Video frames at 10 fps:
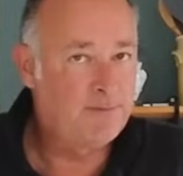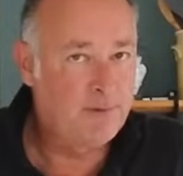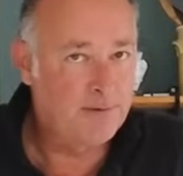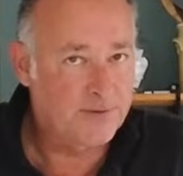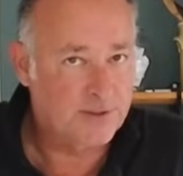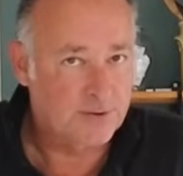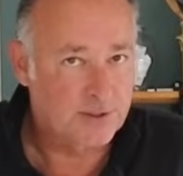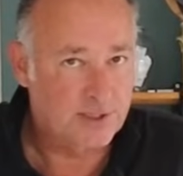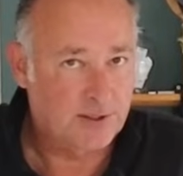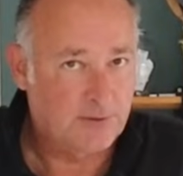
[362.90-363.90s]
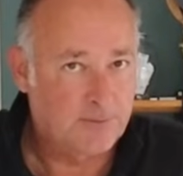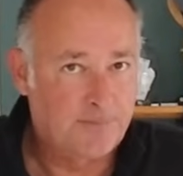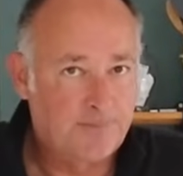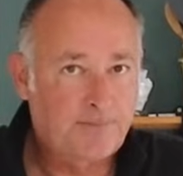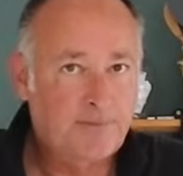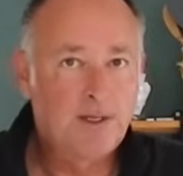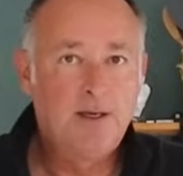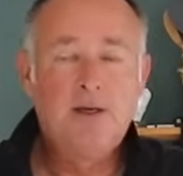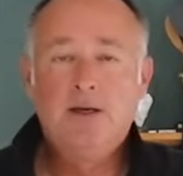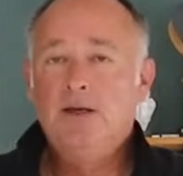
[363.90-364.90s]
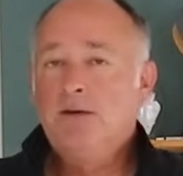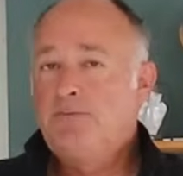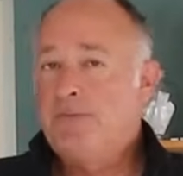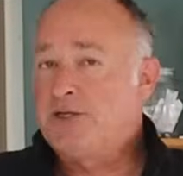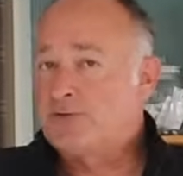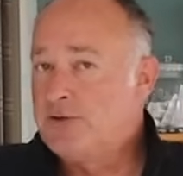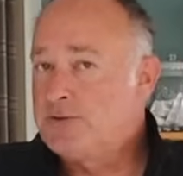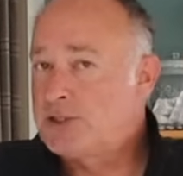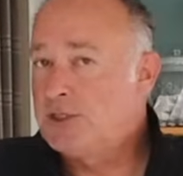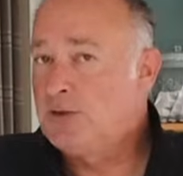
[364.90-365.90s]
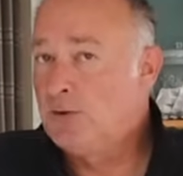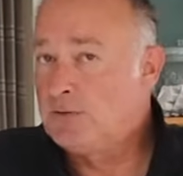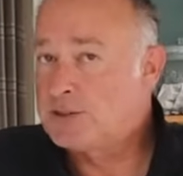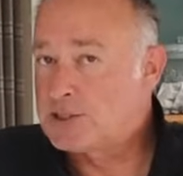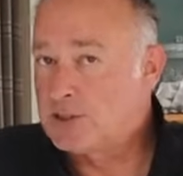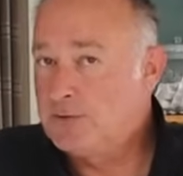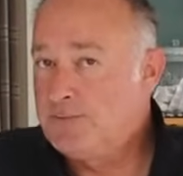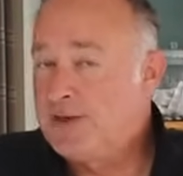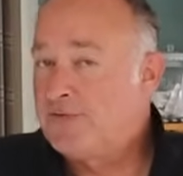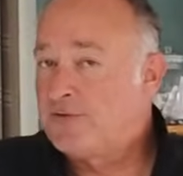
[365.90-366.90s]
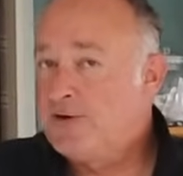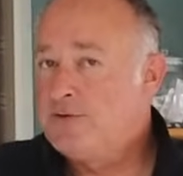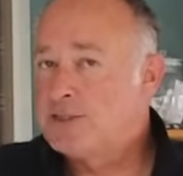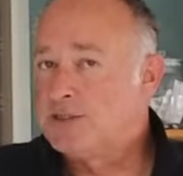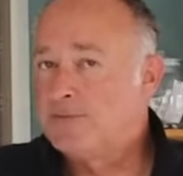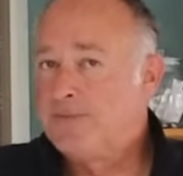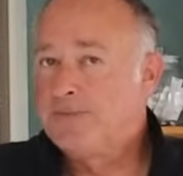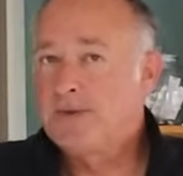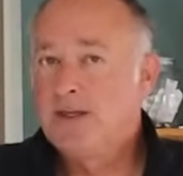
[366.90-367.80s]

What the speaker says: of months or so. Beetroots can also be frozen.